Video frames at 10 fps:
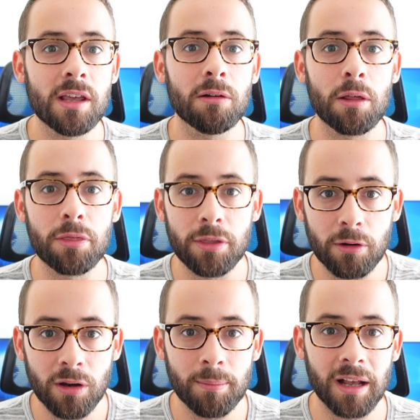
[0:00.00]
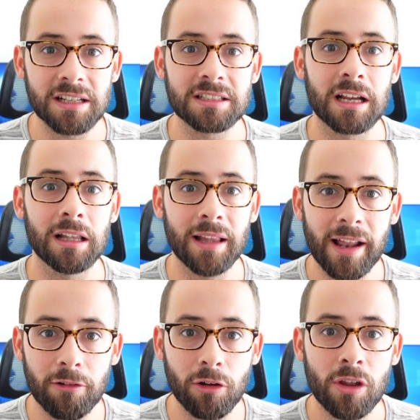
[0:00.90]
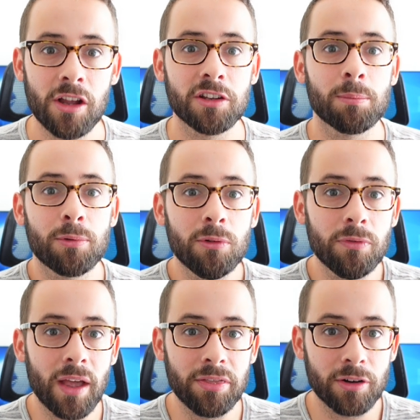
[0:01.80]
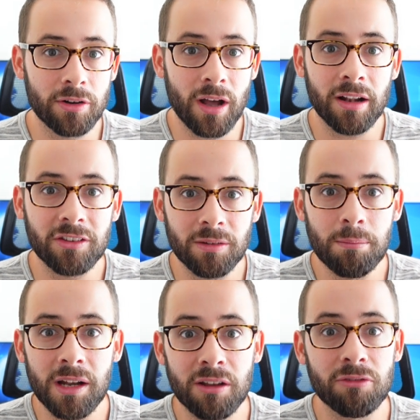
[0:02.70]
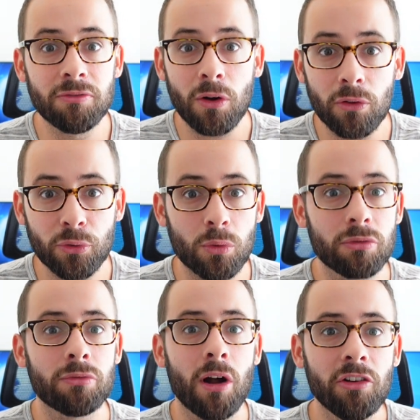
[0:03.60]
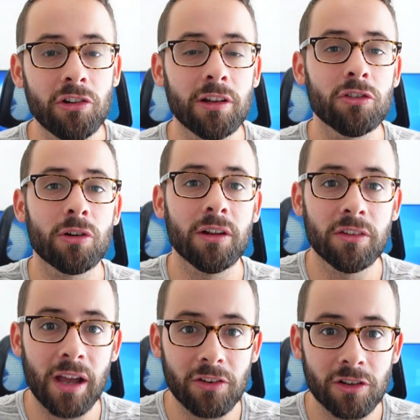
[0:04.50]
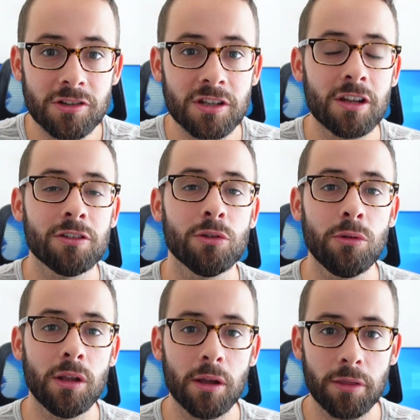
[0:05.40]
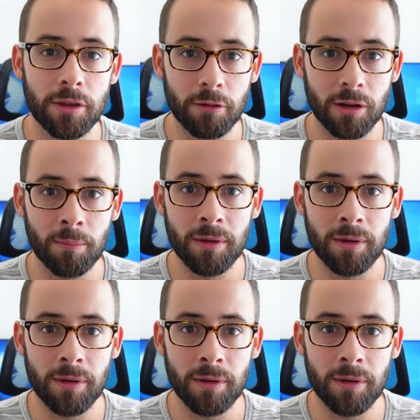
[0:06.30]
their Ethereum as collateral to prove that they're not submitting false or fraudulent transactions to the Ethereum